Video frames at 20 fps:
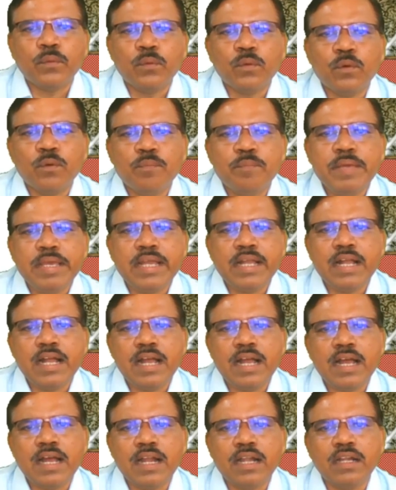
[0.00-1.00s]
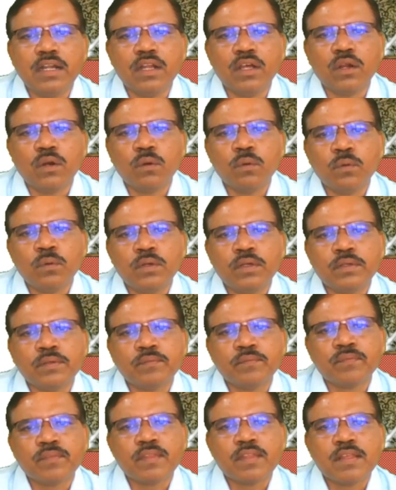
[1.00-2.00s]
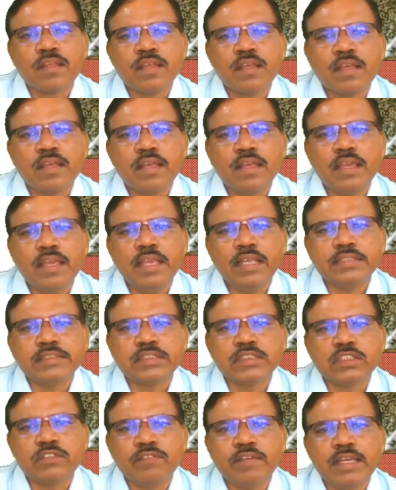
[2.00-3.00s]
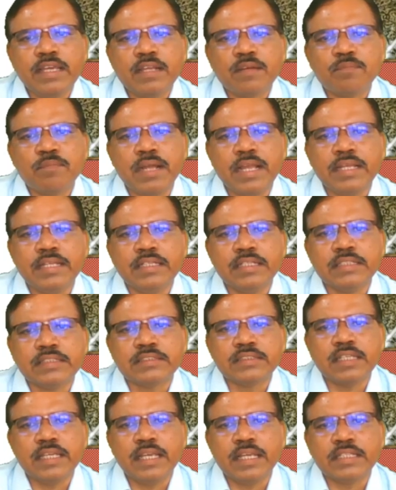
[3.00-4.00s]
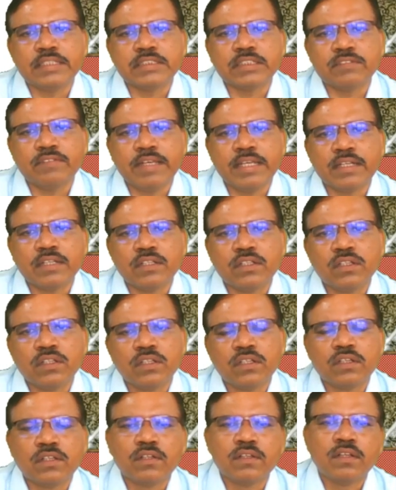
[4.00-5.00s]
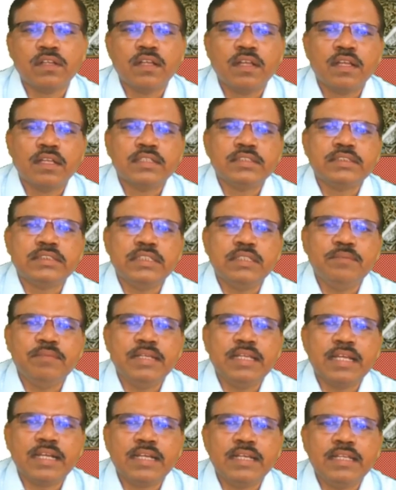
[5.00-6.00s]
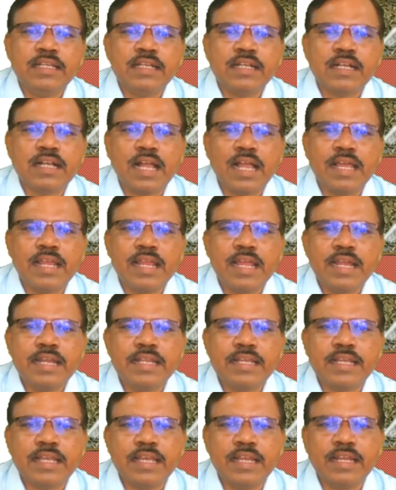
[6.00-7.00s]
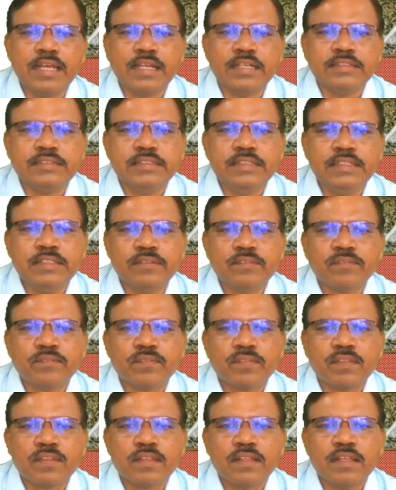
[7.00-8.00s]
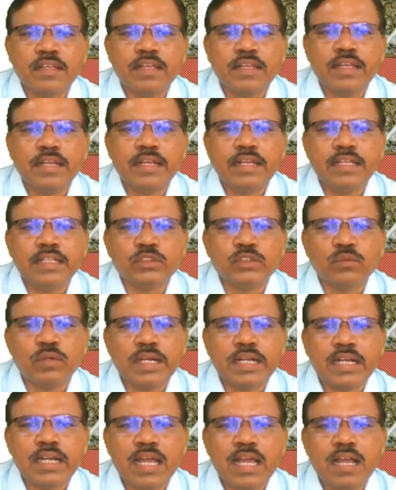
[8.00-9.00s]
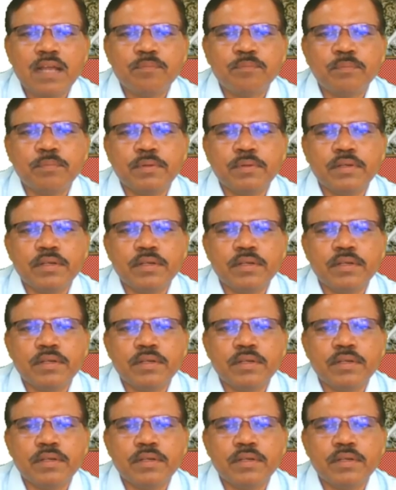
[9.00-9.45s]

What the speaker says: omega under root a square minus x square. Similarly, kinetic energy, it is 1/2